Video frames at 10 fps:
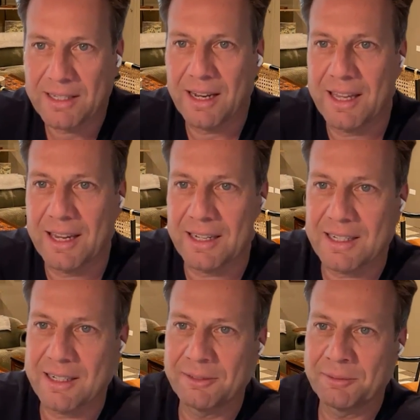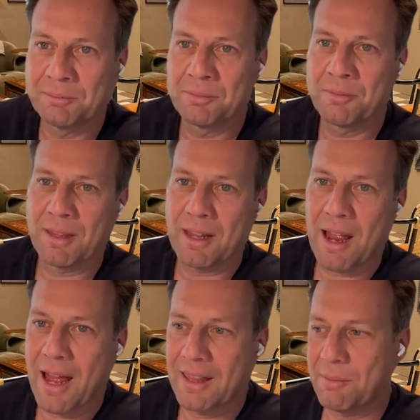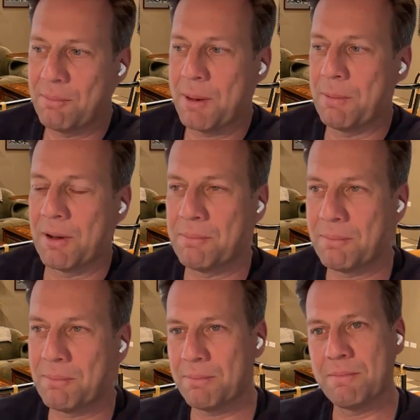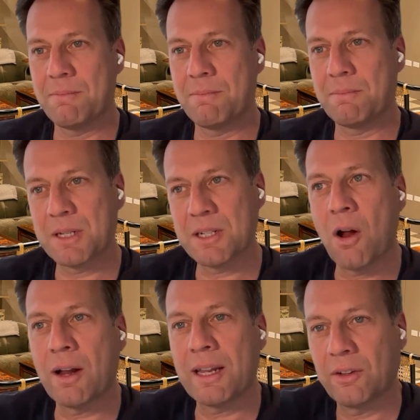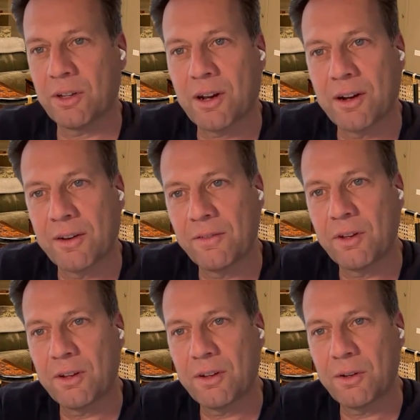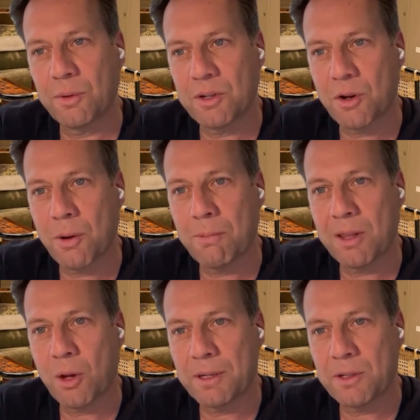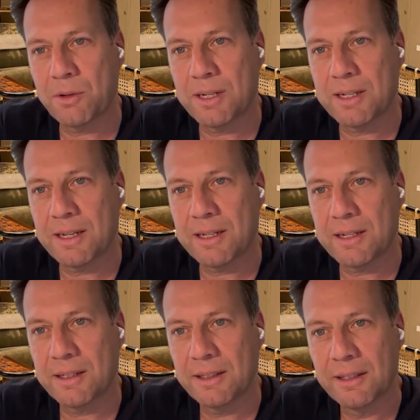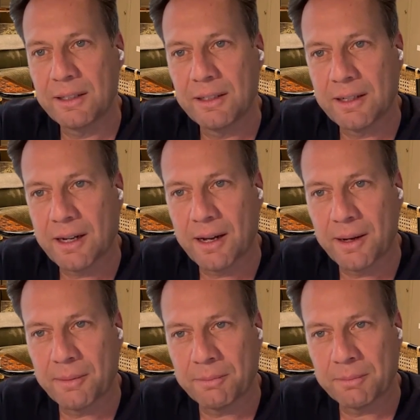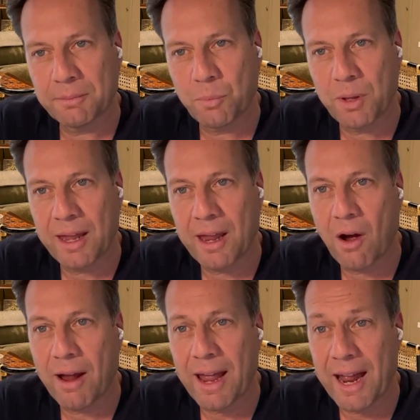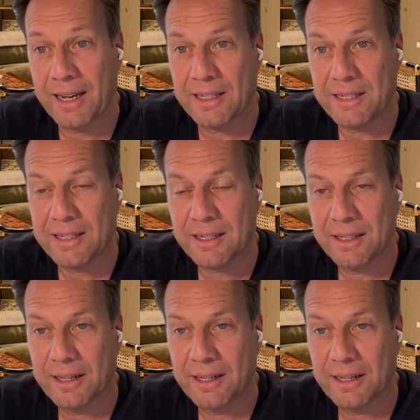And I think people are starting to kind of to interpret the opportunities with AI, and it's